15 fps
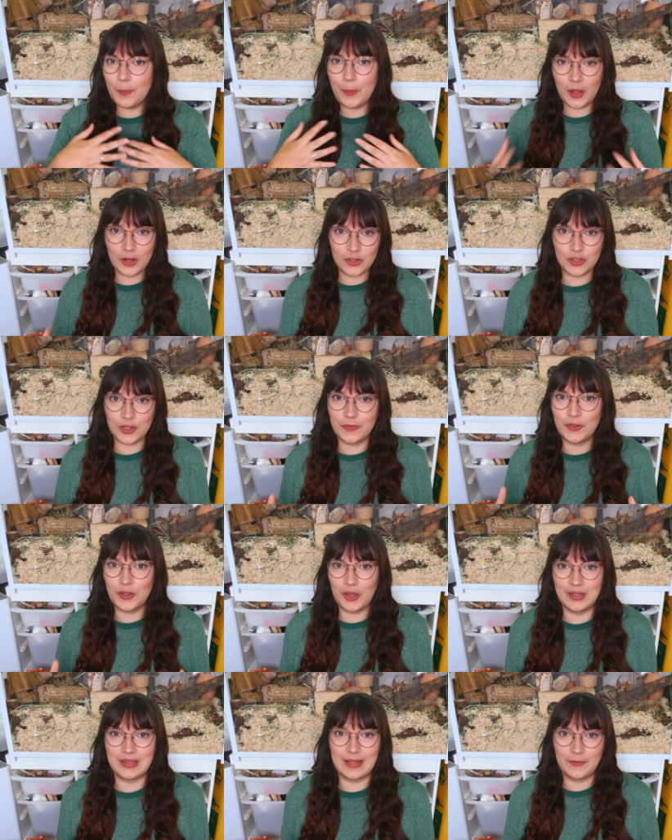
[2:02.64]
a bunch of
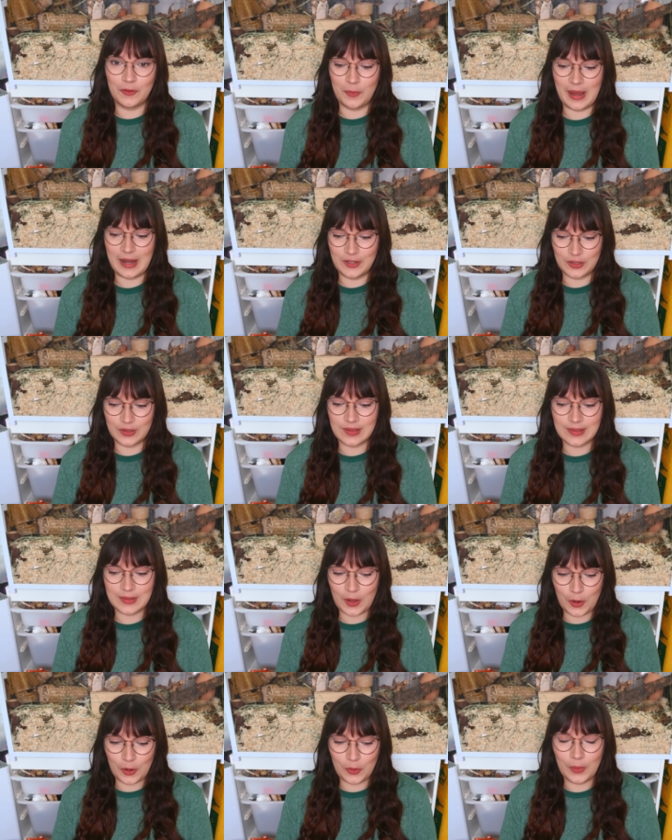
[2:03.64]
good information
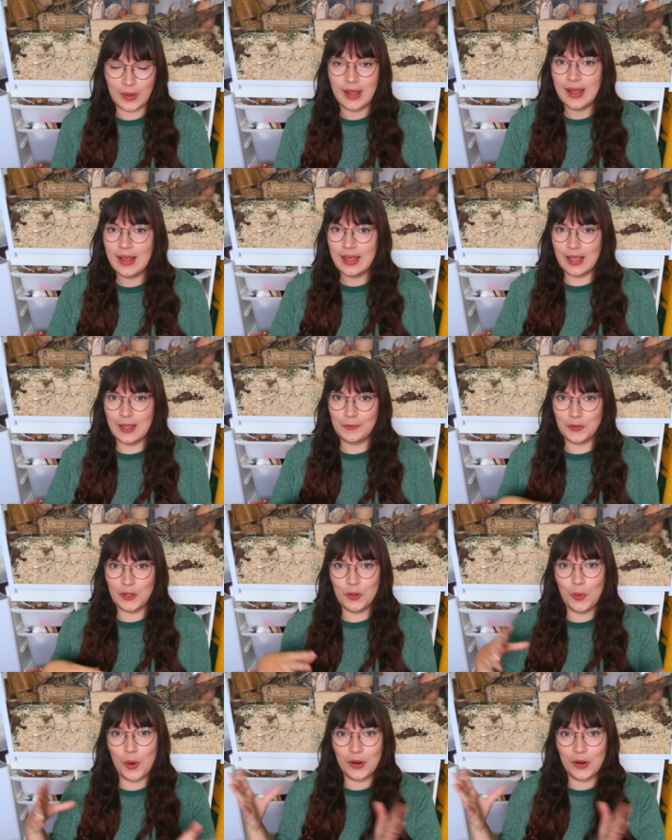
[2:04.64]
so if you